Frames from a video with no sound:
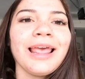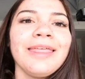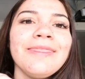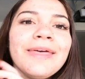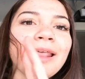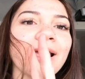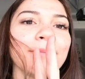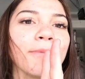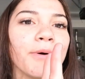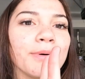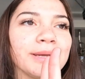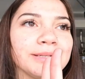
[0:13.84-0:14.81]
and then
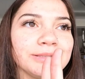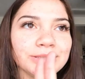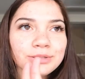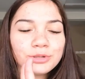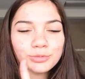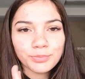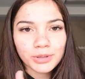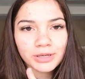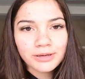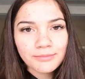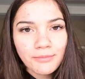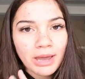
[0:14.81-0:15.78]
I'm going to
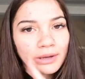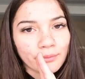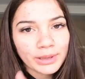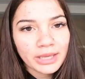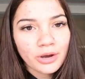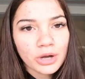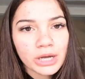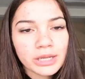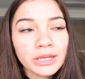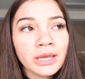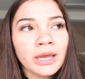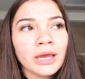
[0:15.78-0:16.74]
put my wing
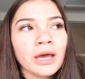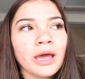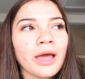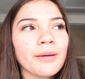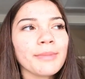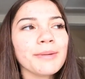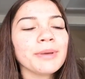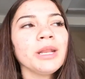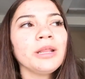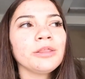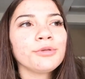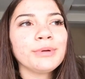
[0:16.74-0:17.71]
on. I'm
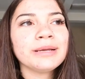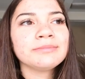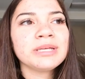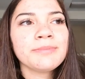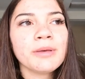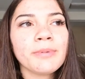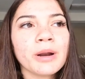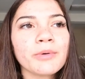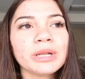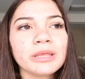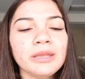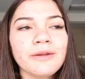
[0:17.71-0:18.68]
gonna 3M tape it, but I
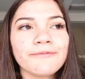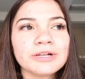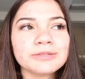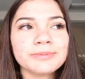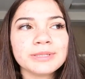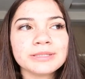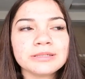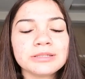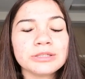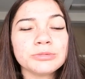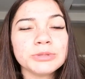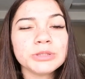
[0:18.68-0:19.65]
want to clean it first because
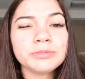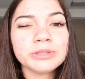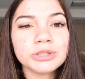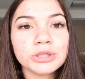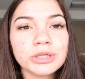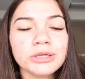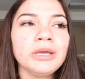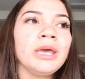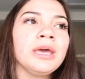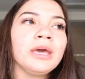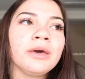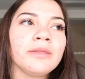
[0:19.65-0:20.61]
it's super dirty, and
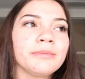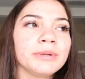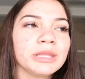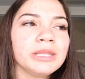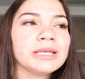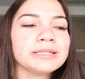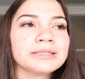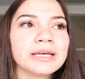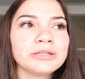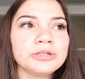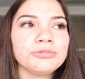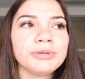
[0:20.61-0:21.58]
then I'm gonna clean the
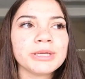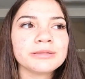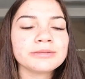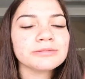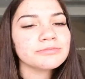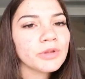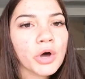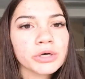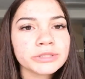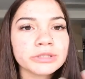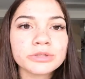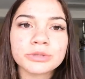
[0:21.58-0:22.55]
inside too because
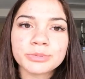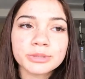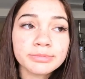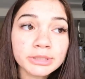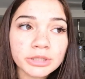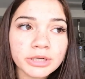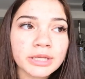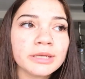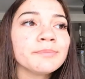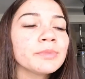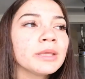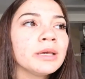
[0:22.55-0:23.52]
also super
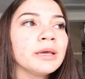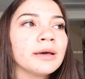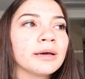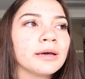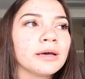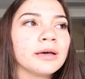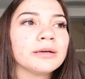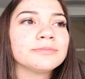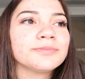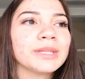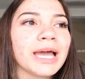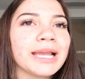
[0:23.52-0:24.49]
dirty.
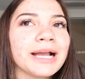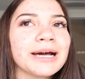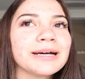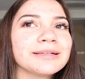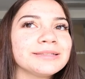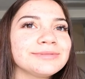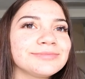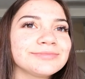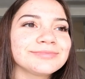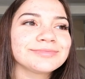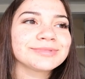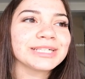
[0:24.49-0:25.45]
I got
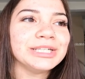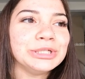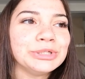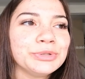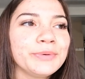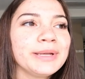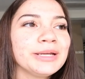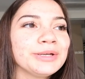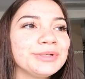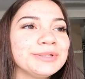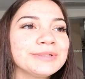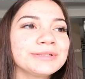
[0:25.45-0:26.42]
new
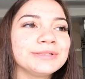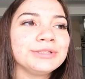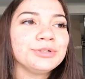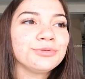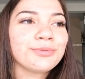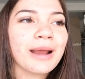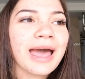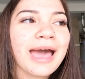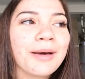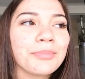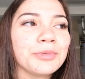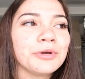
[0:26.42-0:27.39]
wheels, new
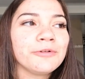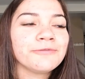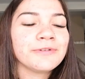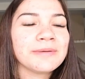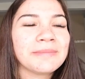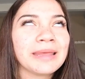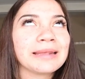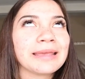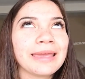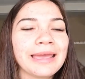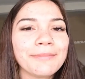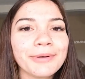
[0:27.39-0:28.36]
wrap, new
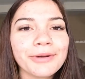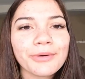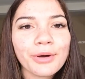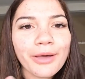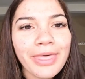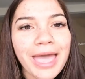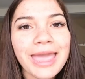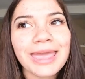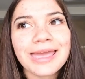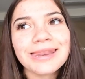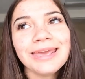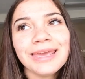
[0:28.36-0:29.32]
fitment, camber, all that,
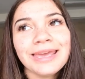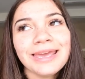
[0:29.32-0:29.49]
and